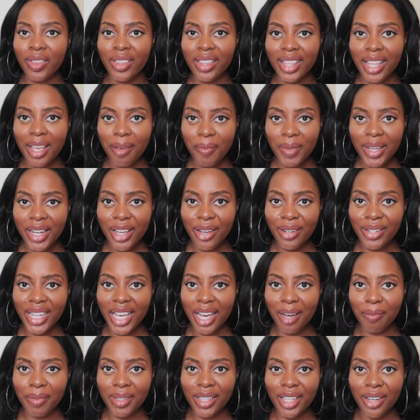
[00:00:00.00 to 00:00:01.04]
Let me know
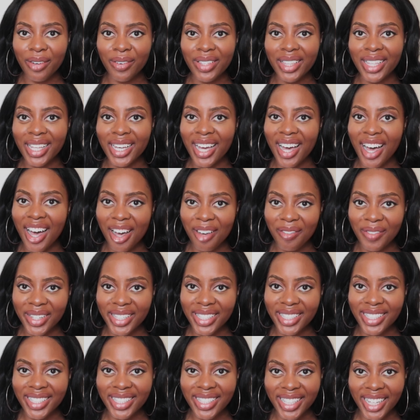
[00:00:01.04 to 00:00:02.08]
down below in the
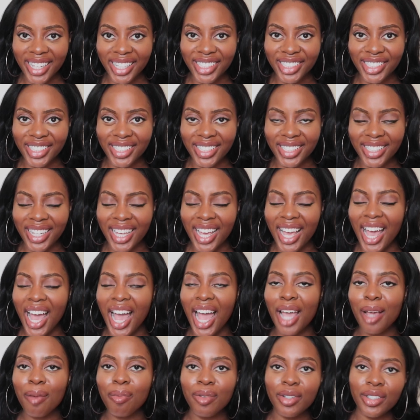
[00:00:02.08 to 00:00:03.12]
comment section.
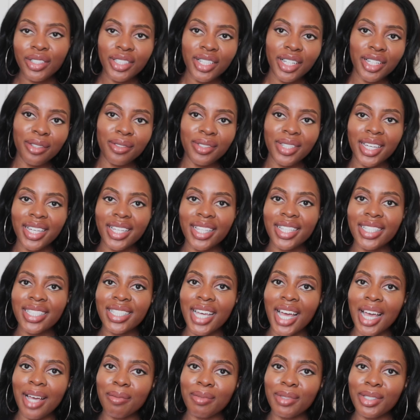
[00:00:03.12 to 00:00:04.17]
I appreciate you taking the
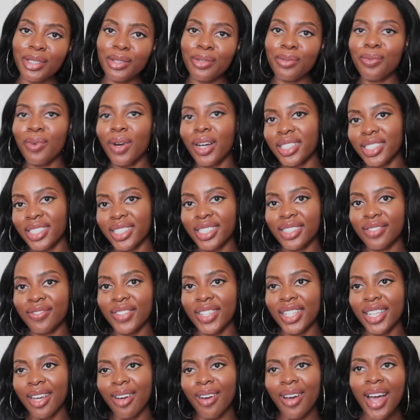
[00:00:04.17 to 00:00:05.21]
time to watch this
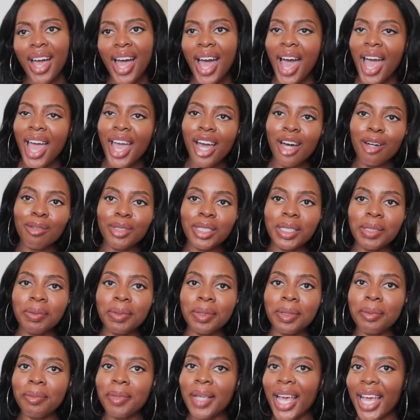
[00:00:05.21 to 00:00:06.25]
video. I hope to
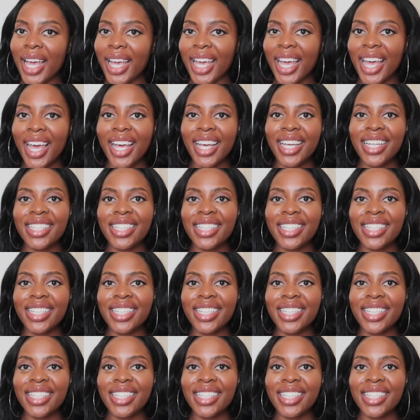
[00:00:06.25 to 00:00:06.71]
be back